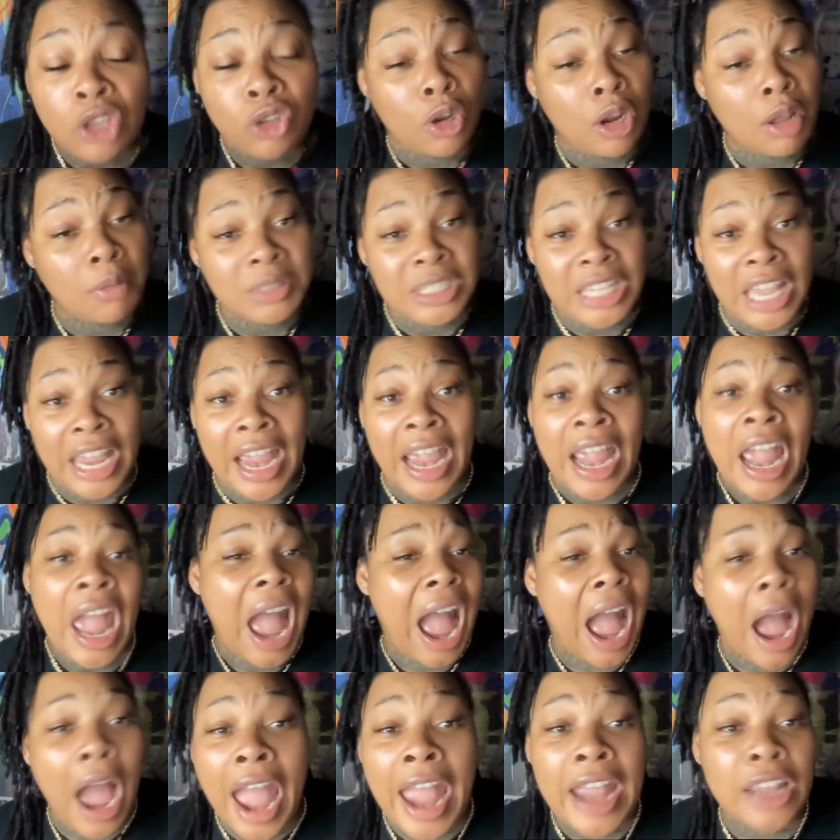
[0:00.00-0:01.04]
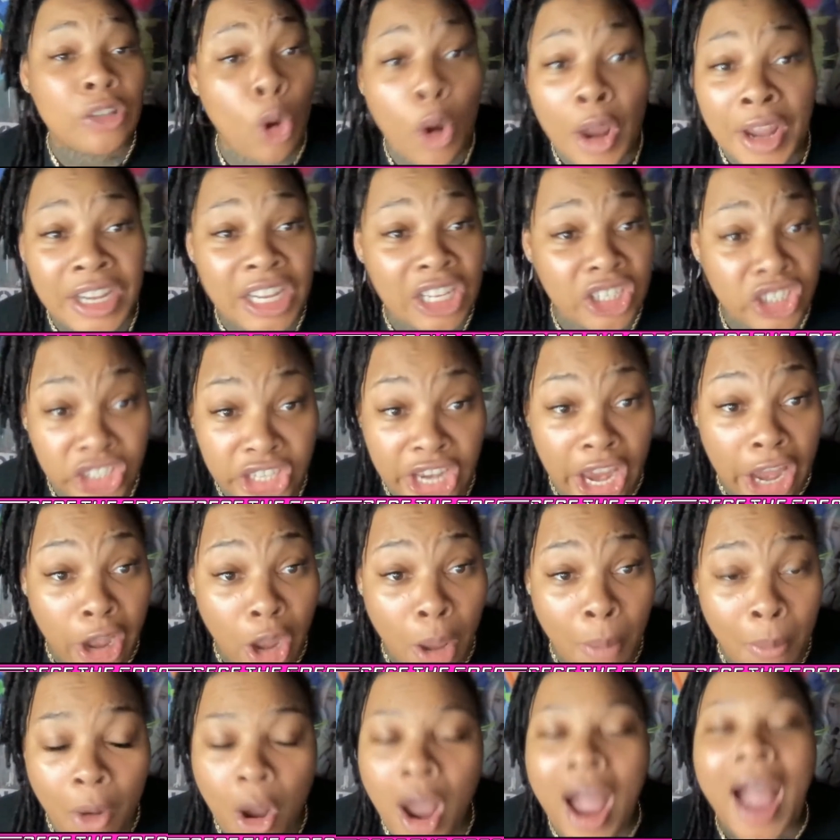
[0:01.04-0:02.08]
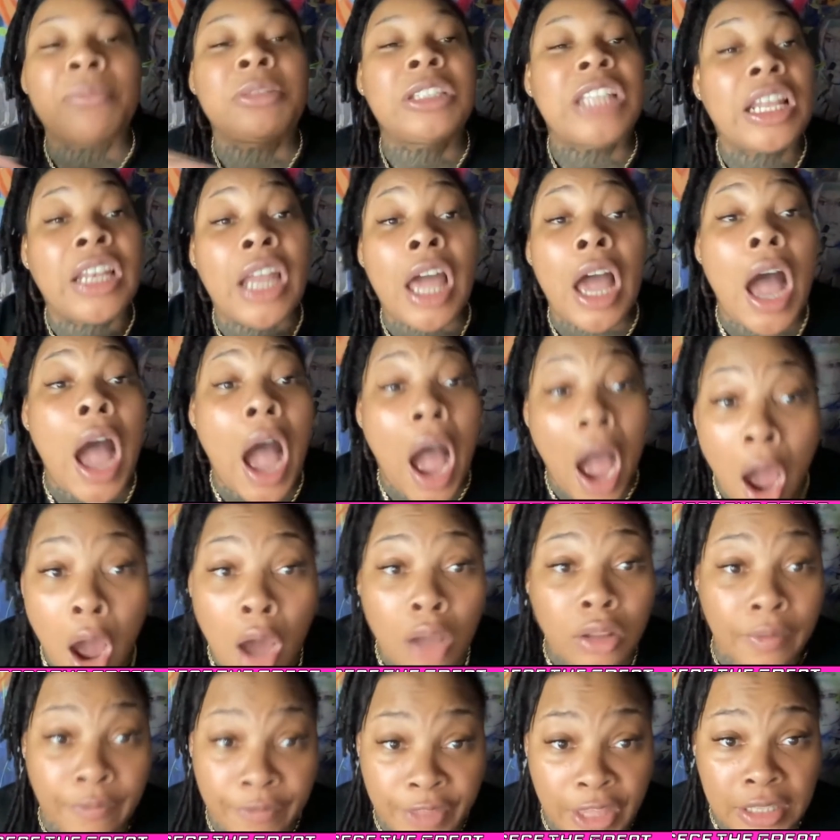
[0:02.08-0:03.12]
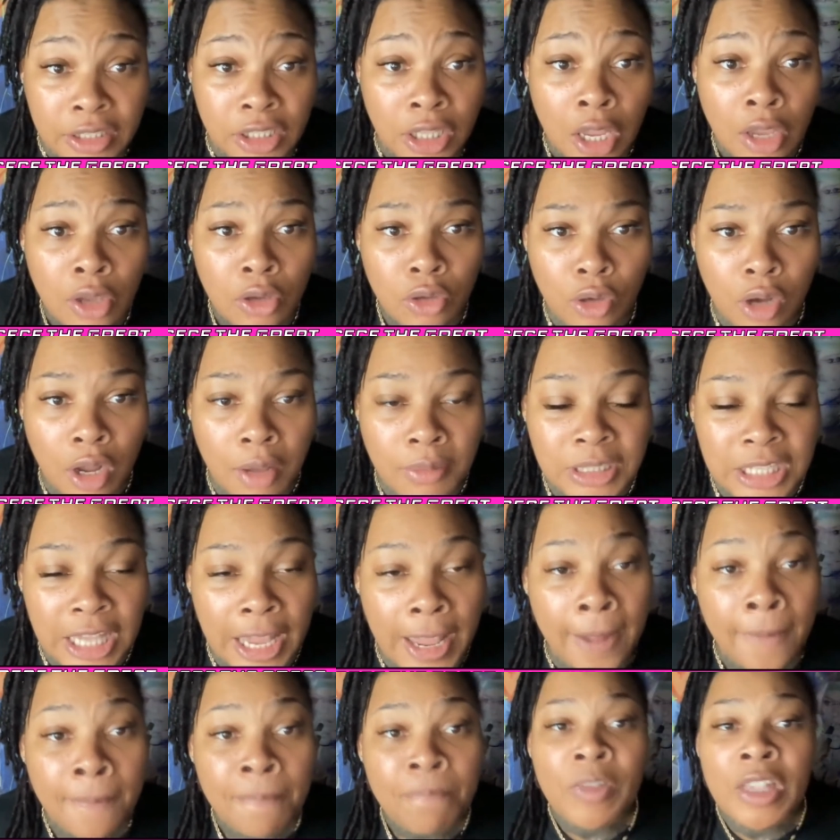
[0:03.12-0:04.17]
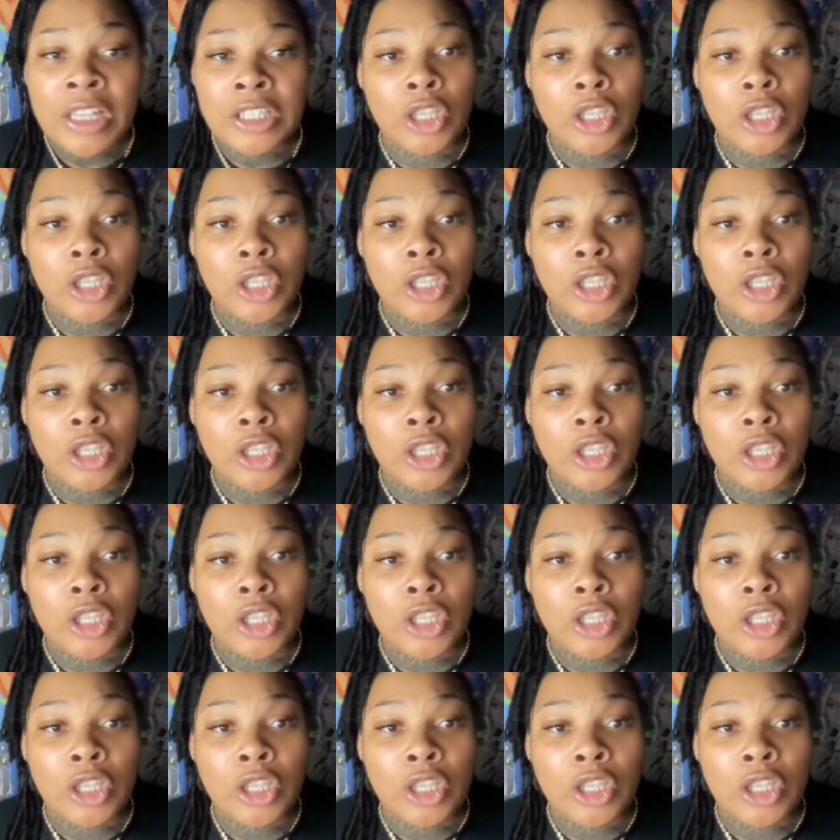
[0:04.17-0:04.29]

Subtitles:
You know what I'm saying? I ain't doing this shit no more. I'm telling her all of this. You know what I'm saying?